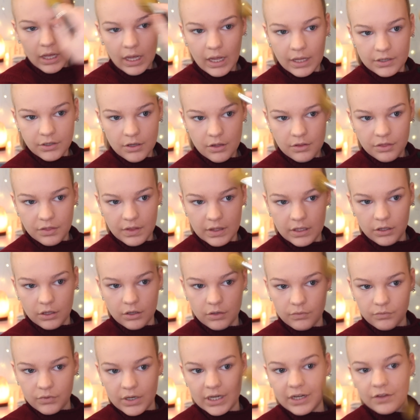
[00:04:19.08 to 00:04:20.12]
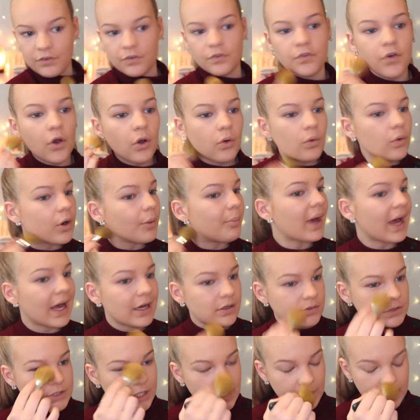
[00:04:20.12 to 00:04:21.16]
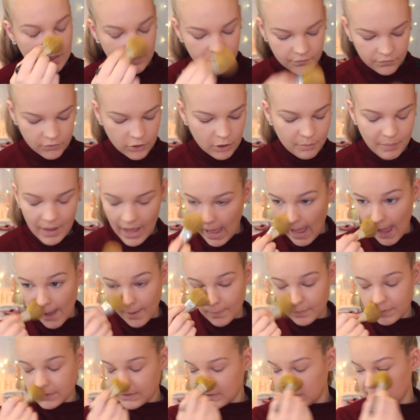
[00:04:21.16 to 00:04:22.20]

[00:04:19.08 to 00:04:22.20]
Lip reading: I don't think you can really fault a powder for £1.